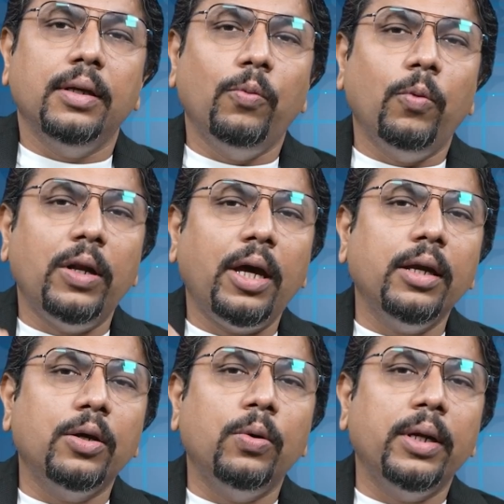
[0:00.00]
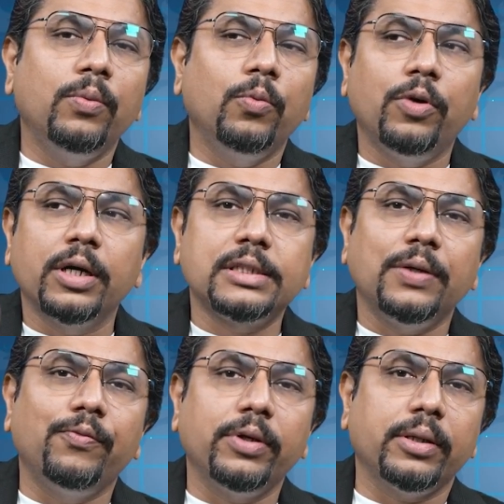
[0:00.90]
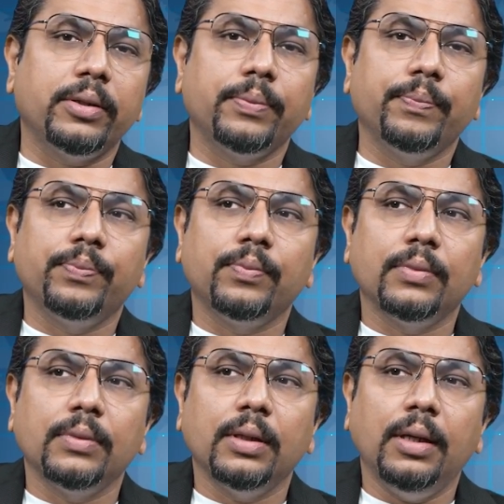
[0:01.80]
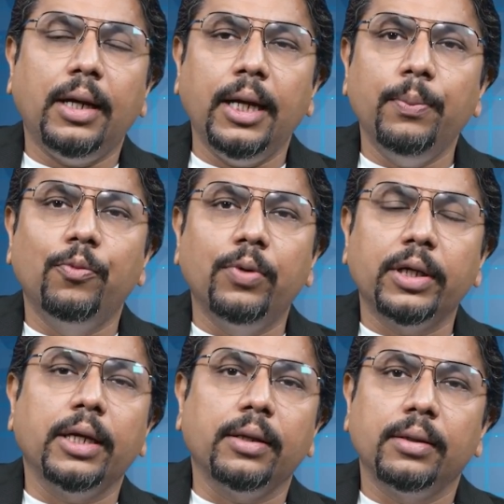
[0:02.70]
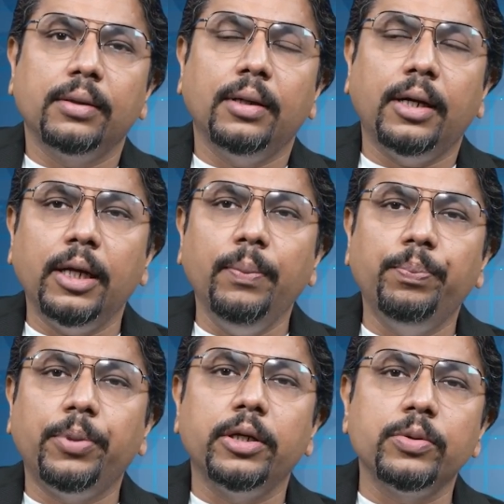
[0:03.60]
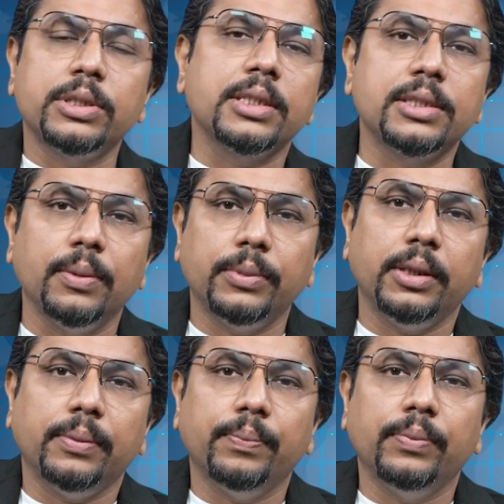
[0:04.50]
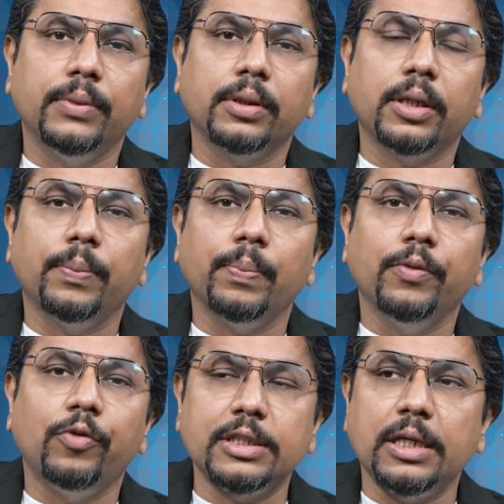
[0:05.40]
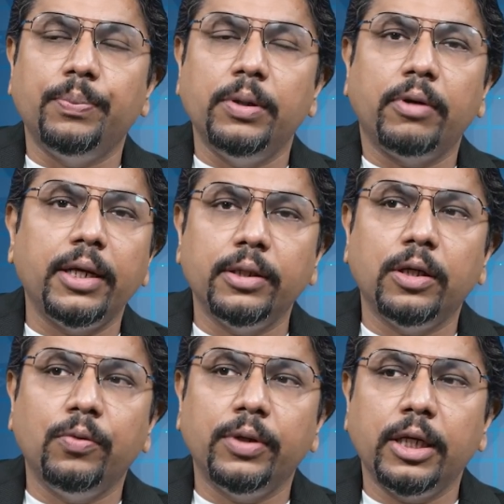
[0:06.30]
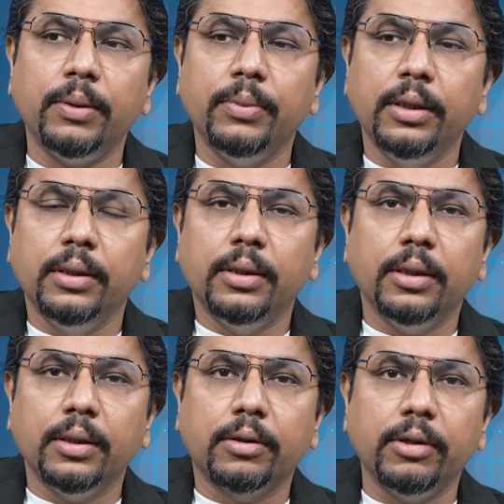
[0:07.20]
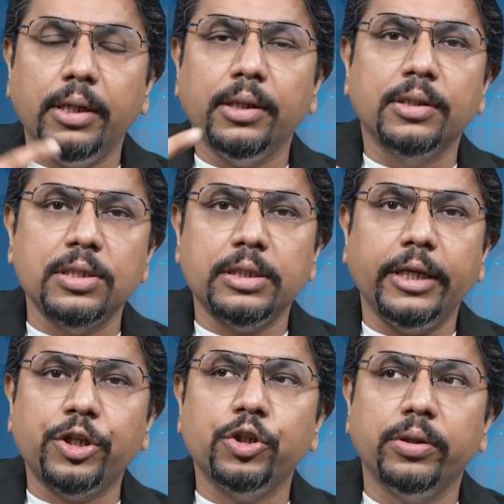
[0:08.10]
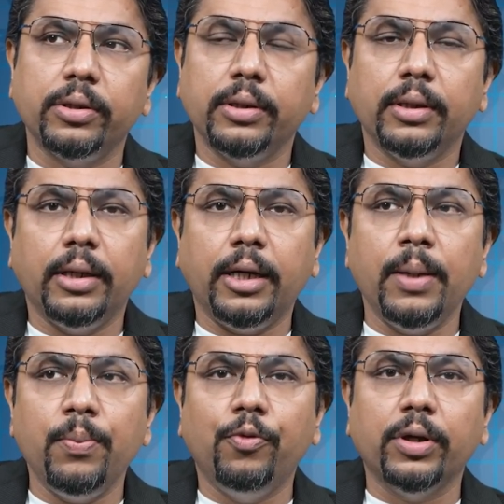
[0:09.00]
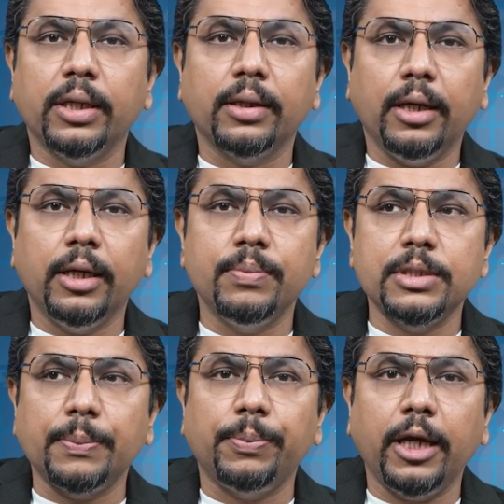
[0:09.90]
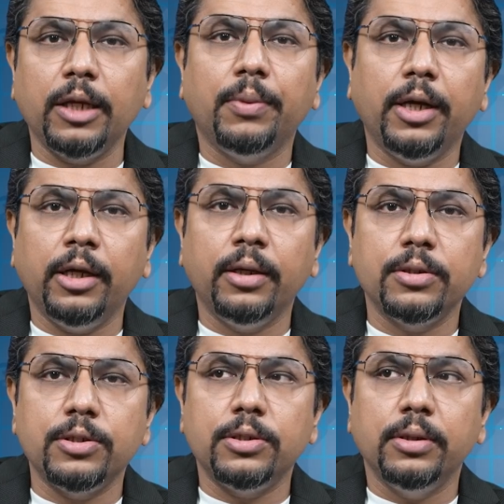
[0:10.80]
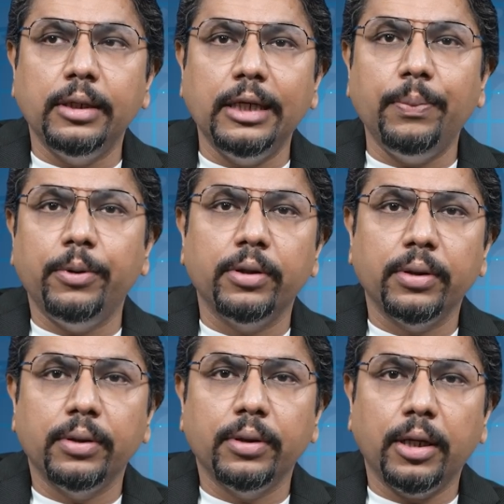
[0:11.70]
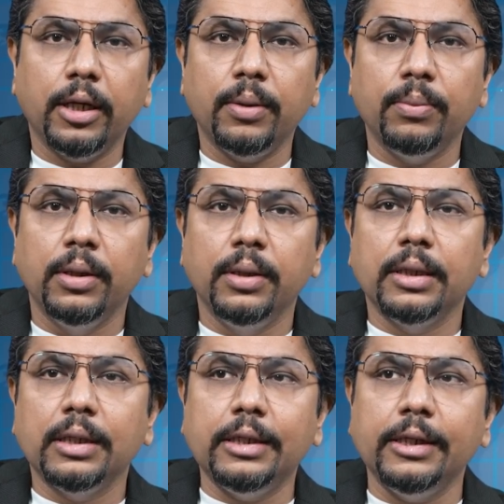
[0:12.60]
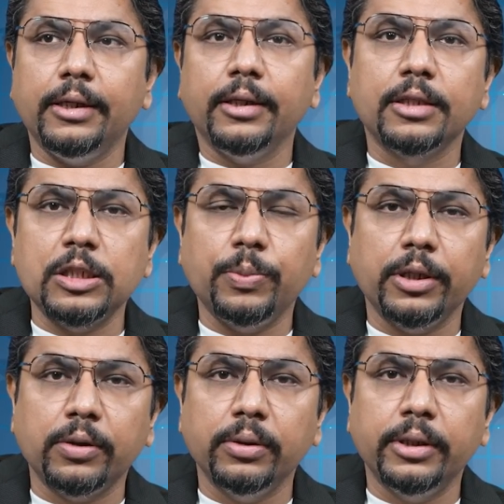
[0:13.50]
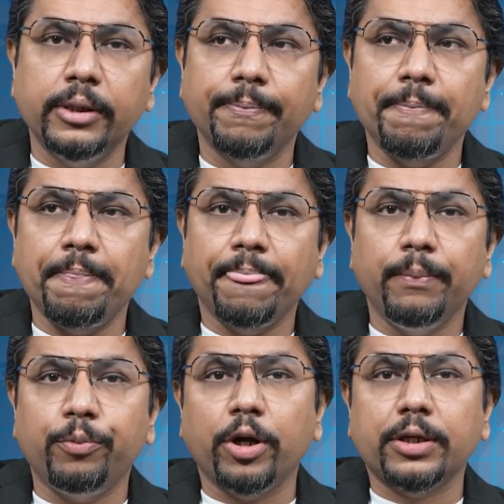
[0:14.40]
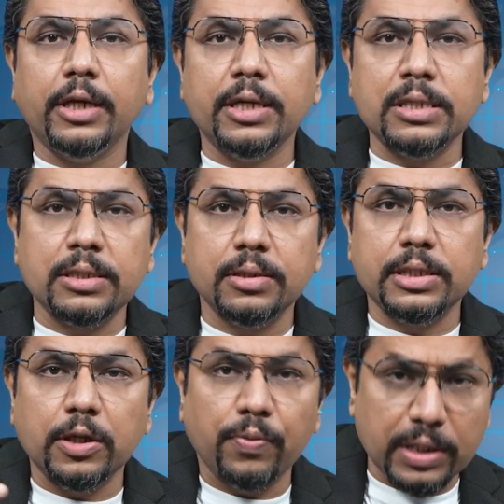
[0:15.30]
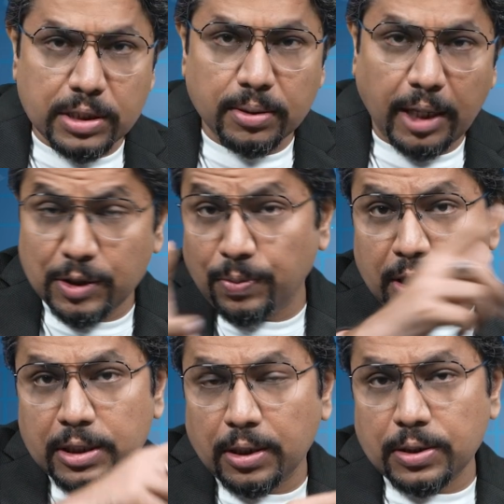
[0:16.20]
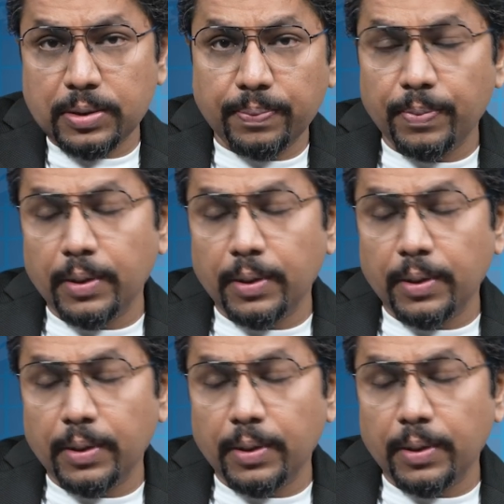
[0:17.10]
When I go and work somewhere, I'm working, I'm producing something. Okay. For example, right now when I'm creating this lecture, I am working, I am supplying my labor, I am creating this particular productized service as we discussed.